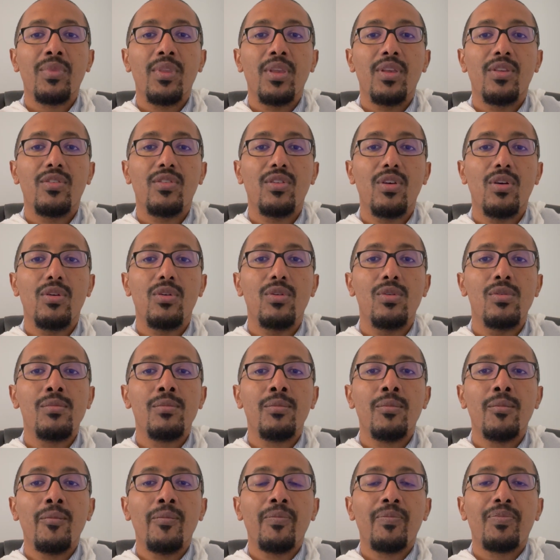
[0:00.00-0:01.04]
So
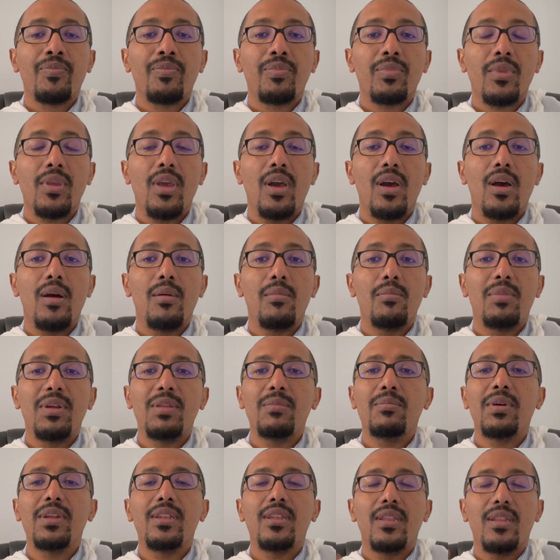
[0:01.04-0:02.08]

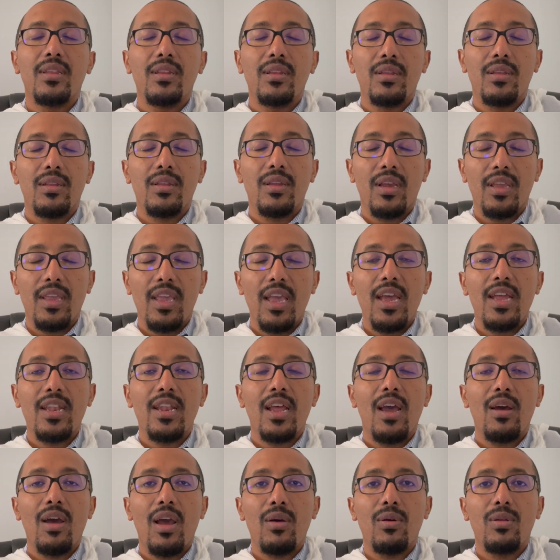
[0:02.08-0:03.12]
but again,
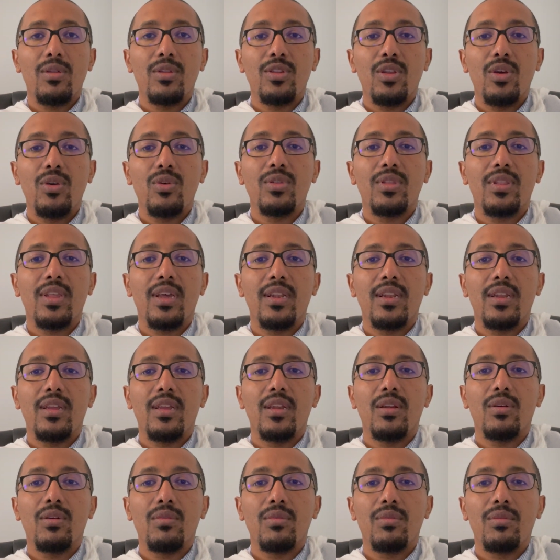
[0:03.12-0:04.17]
I will note that, you
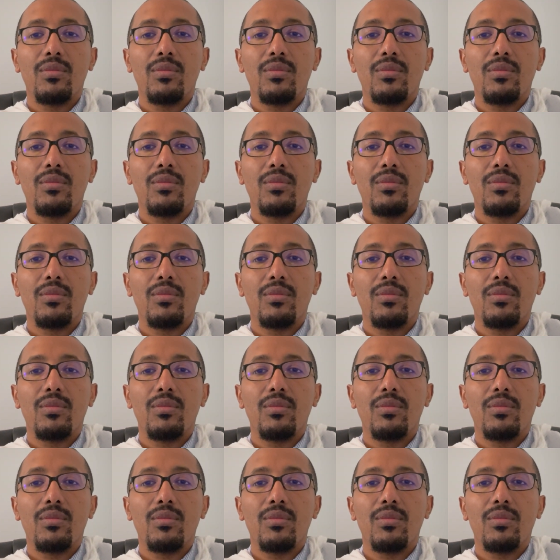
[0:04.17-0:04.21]
know,